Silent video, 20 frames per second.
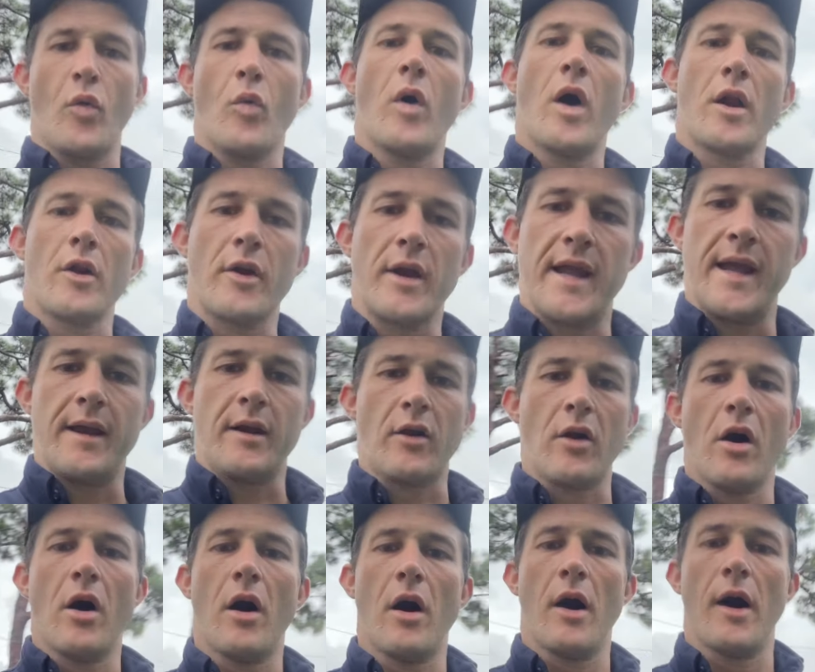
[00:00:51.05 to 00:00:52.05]
water heater
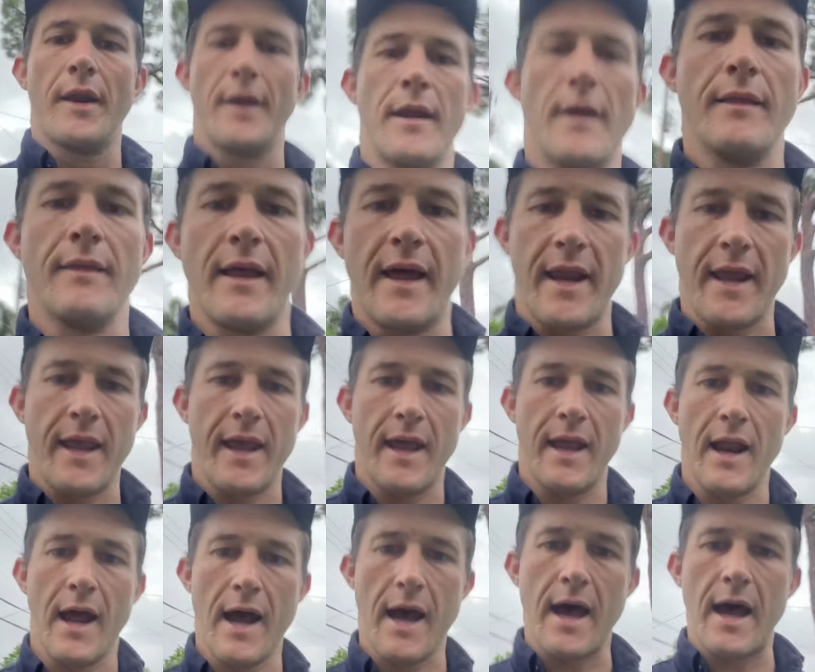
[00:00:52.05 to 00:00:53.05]
on, let it get
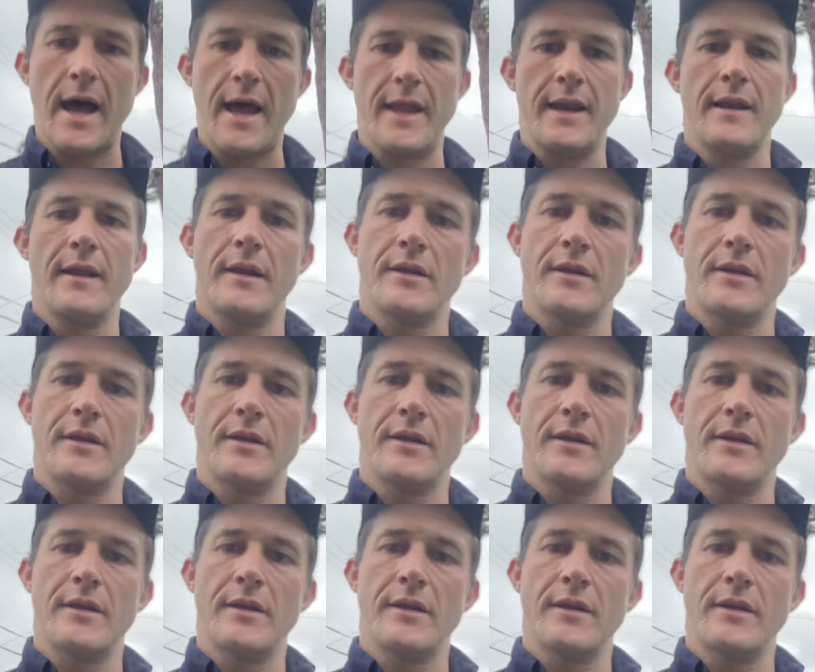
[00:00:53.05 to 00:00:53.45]
hot,